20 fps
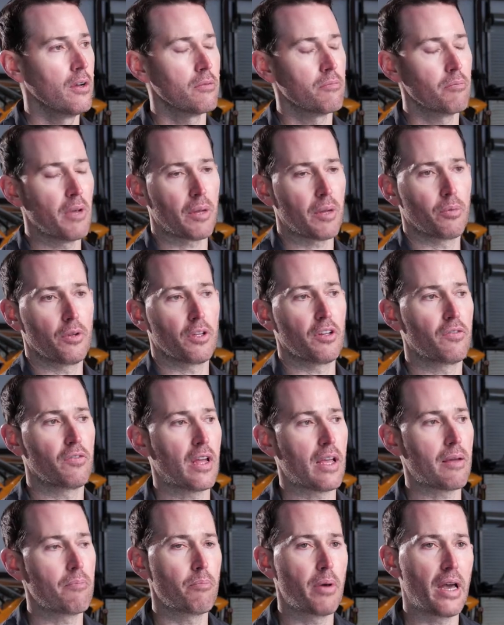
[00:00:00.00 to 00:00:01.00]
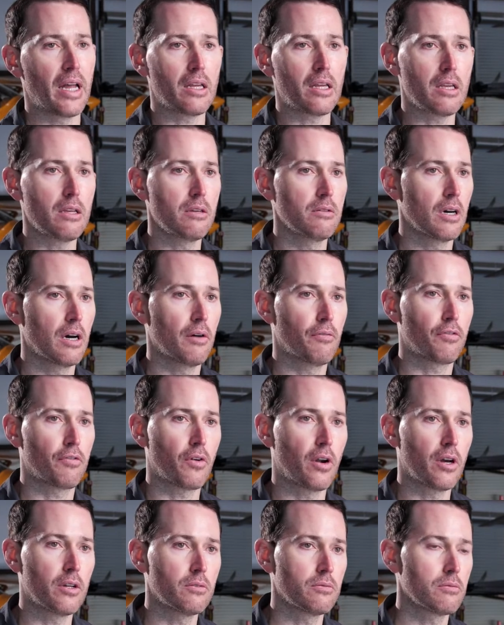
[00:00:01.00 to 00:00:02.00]
Make-believe name Betty up
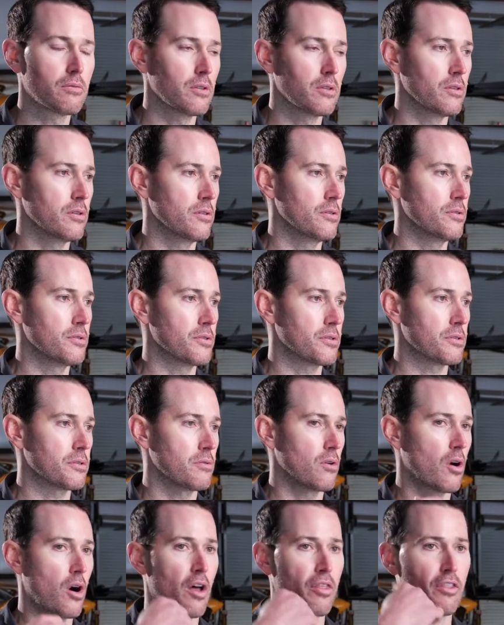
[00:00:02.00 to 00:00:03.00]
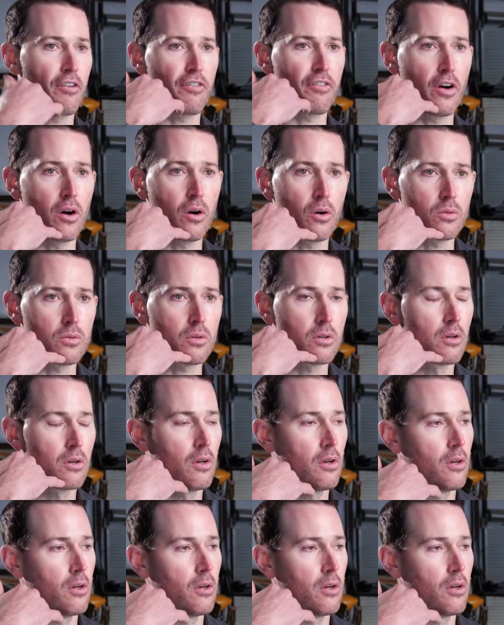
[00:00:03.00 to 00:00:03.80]
front is on the phone.